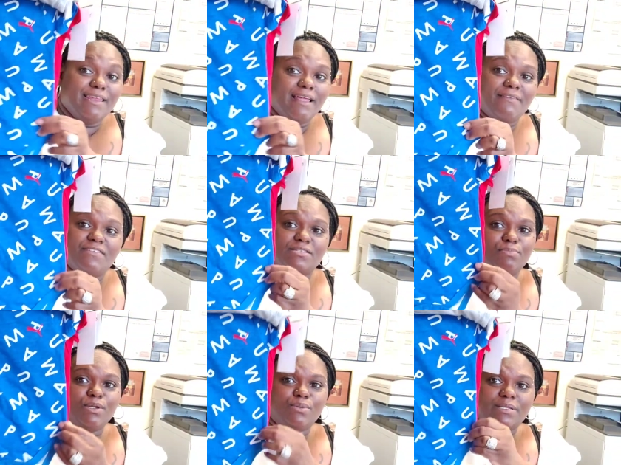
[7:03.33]
I love this
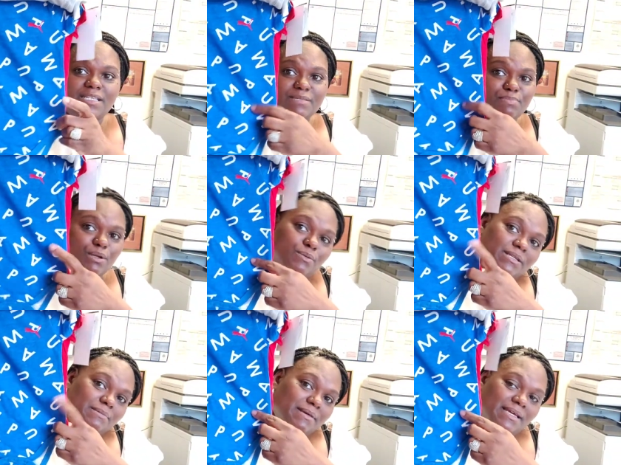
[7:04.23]
blue one. This blue
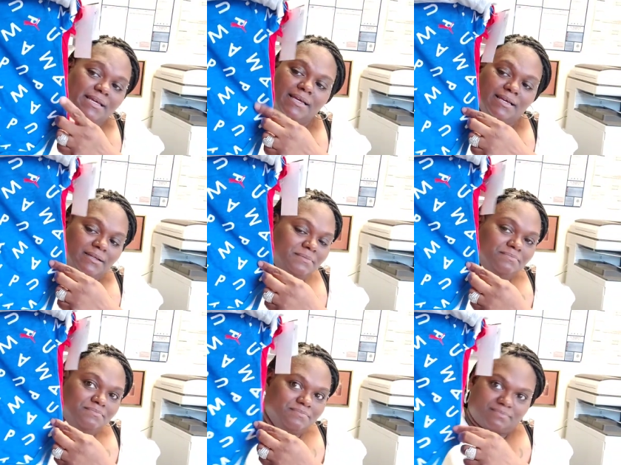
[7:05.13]
one to me
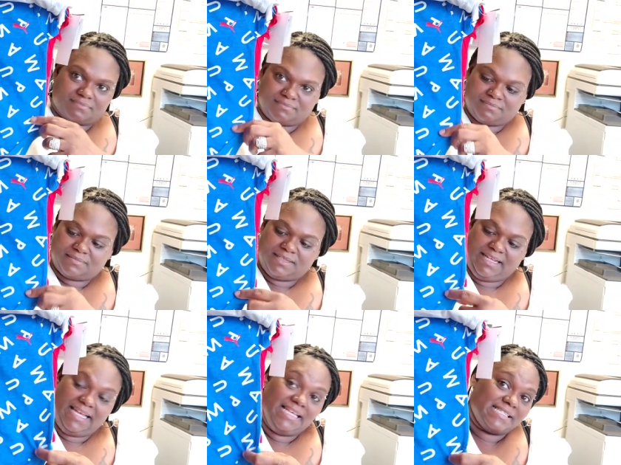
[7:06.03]

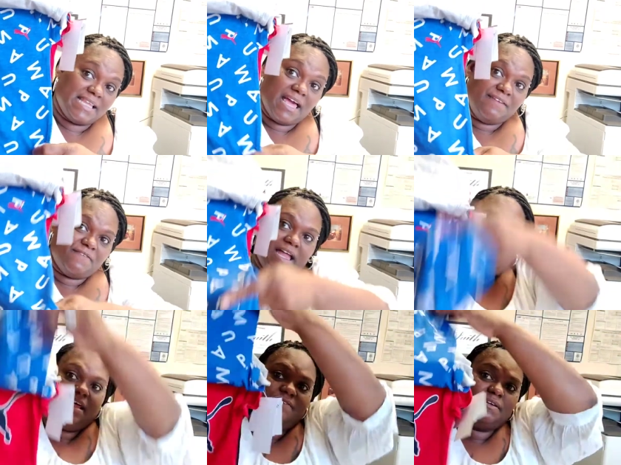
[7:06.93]
is life. I
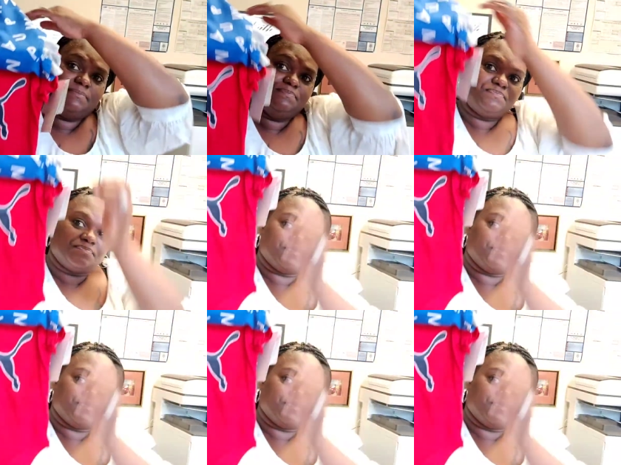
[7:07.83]
love it.